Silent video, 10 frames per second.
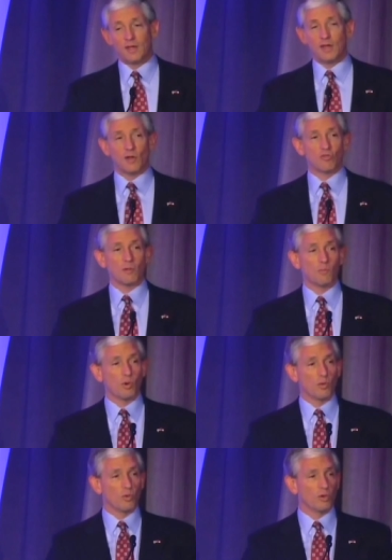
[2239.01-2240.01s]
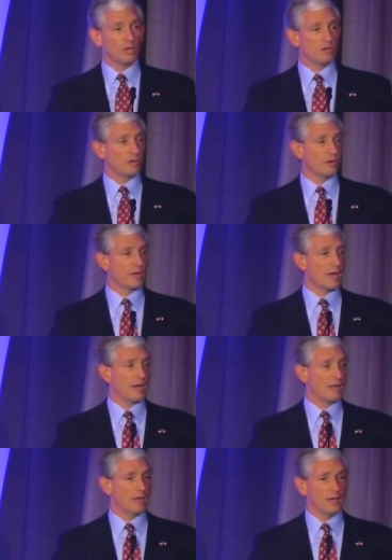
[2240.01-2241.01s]
you know, at some point we'll need to look at
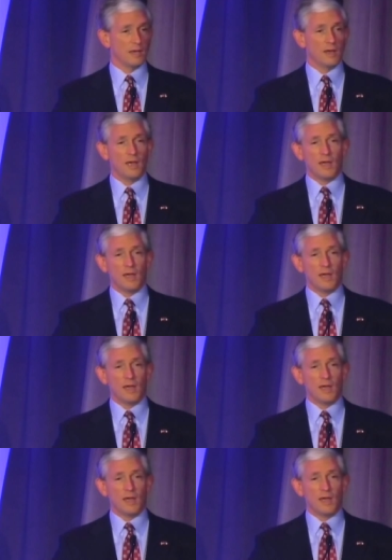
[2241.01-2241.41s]
it again.